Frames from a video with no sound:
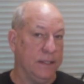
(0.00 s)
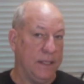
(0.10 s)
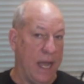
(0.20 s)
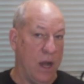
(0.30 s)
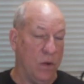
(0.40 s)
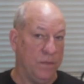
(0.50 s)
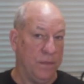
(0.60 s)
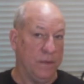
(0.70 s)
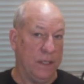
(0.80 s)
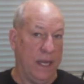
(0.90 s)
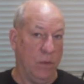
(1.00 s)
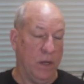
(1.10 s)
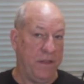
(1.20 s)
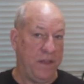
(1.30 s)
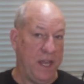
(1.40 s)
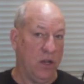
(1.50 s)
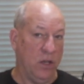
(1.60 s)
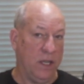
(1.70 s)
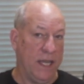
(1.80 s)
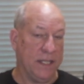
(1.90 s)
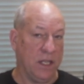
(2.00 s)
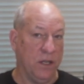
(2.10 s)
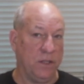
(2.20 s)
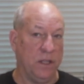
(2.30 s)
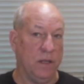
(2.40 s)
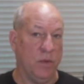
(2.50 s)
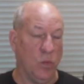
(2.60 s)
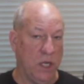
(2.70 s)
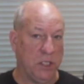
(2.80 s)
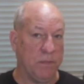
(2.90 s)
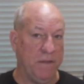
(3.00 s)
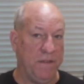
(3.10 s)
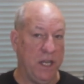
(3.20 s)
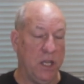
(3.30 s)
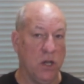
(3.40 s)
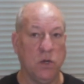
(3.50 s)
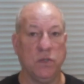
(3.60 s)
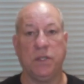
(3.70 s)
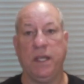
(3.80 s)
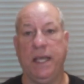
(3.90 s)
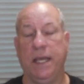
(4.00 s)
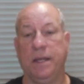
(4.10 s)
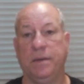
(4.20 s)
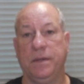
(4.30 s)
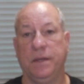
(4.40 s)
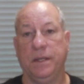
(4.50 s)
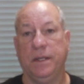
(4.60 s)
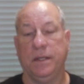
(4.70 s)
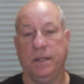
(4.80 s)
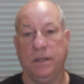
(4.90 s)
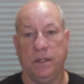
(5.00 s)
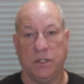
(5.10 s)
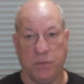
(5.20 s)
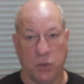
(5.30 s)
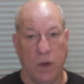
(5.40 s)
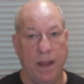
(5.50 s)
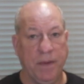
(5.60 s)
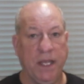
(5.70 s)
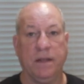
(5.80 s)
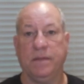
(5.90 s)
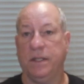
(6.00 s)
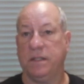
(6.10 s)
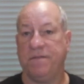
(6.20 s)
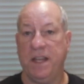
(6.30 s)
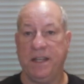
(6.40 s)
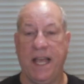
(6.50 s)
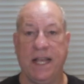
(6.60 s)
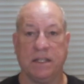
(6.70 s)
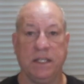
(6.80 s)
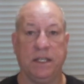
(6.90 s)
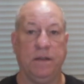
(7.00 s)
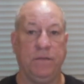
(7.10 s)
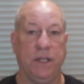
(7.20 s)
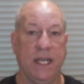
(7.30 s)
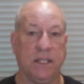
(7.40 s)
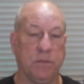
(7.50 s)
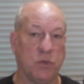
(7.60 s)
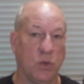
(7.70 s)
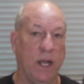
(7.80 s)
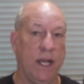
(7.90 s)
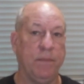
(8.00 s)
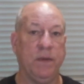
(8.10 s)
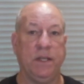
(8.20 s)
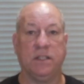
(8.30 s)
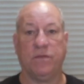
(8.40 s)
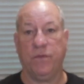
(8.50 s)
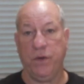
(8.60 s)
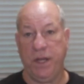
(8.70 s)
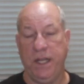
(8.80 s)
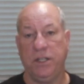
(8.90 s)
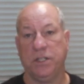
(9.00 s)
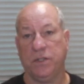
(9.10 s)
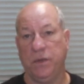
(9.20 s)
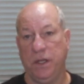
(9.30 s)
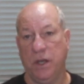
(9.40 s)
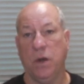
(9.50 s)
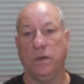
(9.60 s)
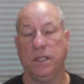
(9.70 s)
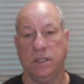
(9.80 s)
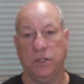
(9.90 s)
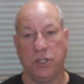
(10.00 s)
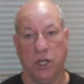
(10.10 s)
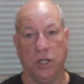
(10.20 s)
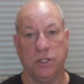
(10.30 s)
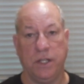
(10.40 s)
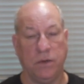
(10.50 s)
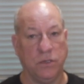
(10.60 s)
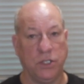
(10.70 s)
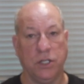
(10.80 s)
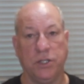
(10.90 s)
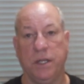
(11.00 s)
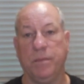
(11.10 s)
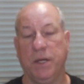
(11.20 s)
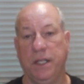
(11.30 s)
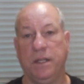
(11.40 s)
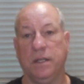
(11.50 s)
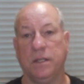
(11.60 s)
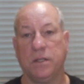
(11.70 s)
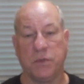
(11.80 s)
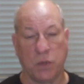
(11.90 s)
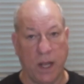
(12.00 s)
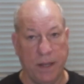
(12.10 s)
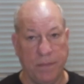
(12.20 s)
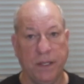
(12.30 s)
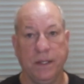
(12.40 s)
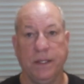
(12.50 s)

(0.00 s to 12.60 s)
Now, I want to thank all you guys out there that have been watching my videos and subscribing. That's fantastic. If you guys subscribe, it's free, just so you know. It doesn't charge, they don't charge any money to subscribe.